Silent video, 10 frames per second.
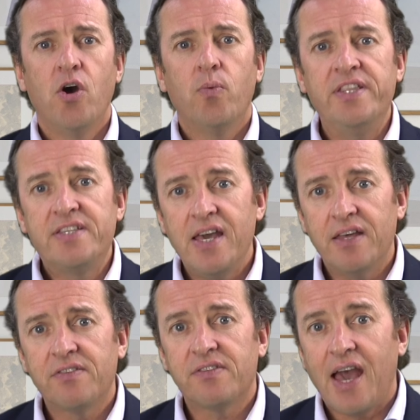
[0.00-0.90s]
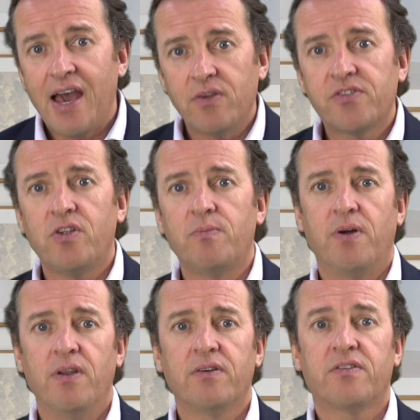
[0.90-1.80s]
We test household
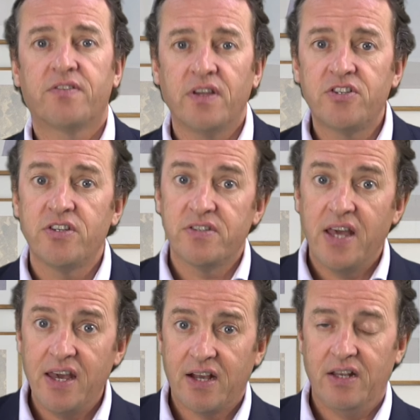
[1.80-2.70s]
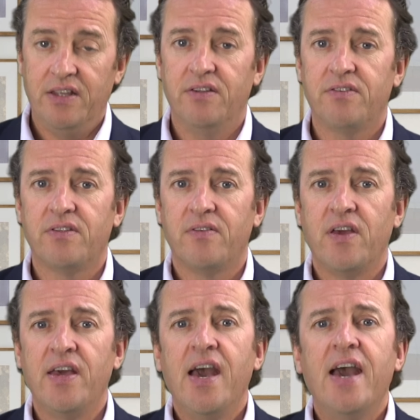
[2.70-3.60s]
products such as air cleaners
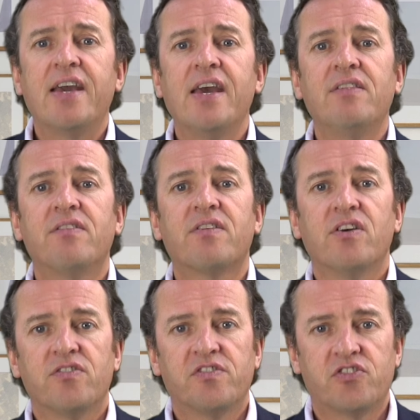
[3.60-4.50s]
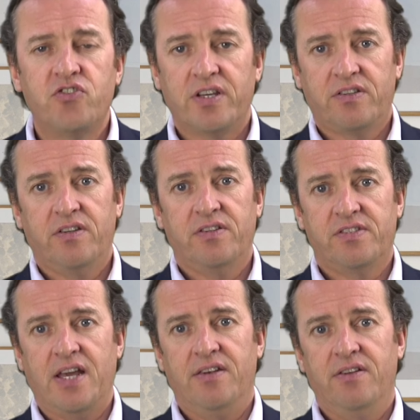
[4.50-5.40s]
against strict
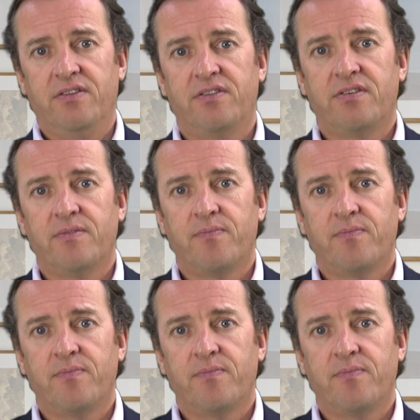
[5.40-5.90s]
standards.